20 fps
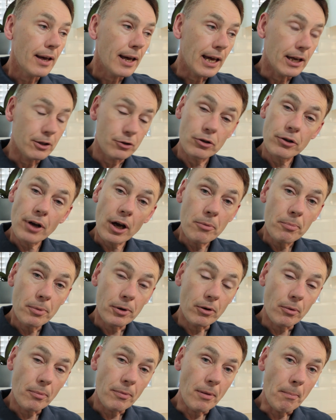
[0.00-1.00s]
it should open
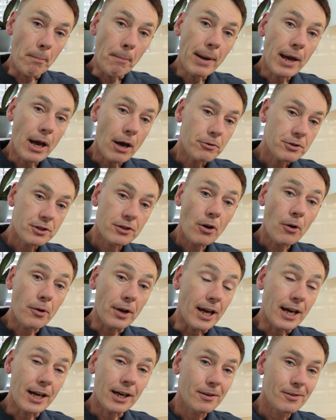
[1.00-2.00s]
up the
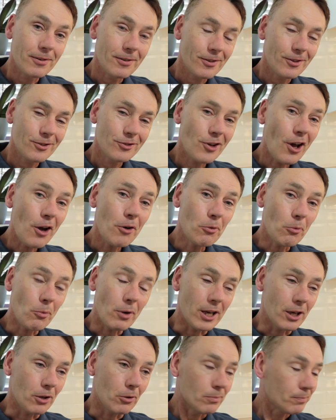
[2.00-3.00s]
Beosound tone
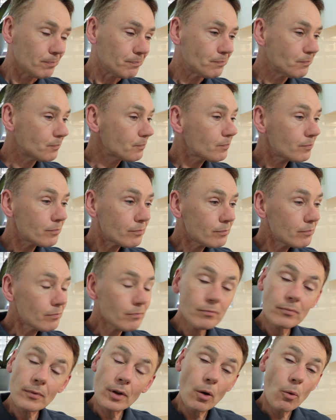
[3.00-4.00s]
wheel,
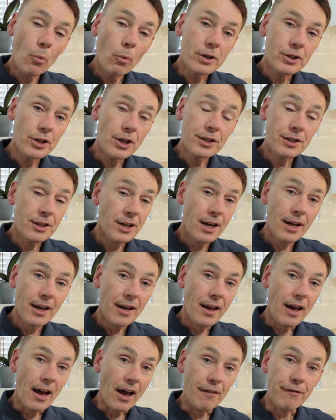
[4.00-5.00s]
which is
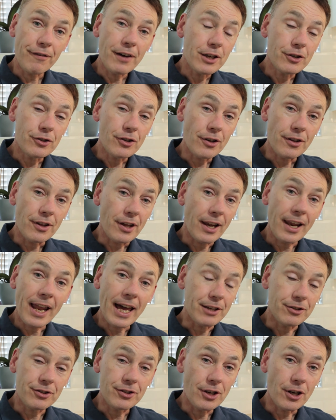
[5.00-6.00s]
a feature that
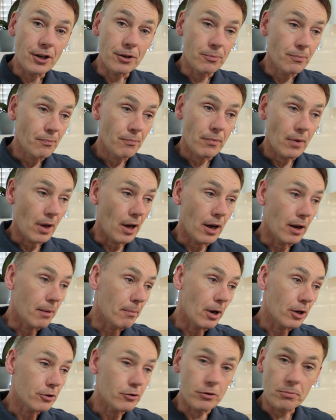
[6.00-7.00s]
lets you
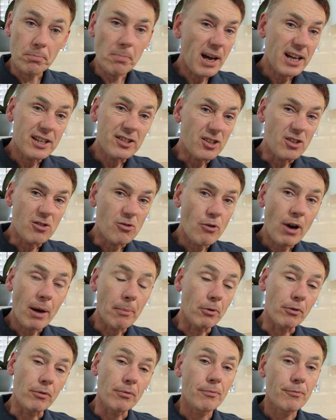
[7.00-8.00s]
adjust bass and
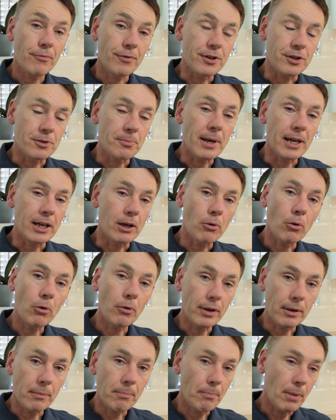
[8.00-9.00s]
treble for the speaker
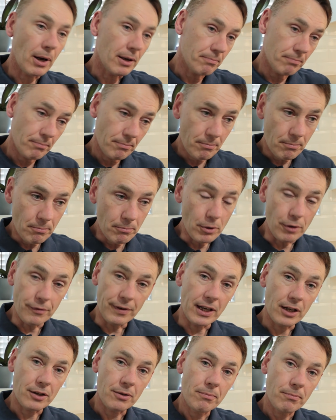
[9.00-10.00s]
all by
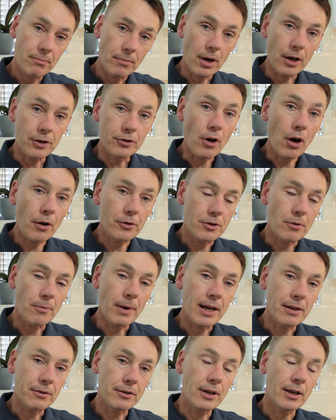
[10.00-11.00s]
moving a dot
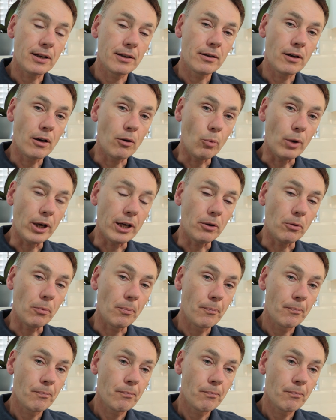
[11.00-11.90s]
around a wheel.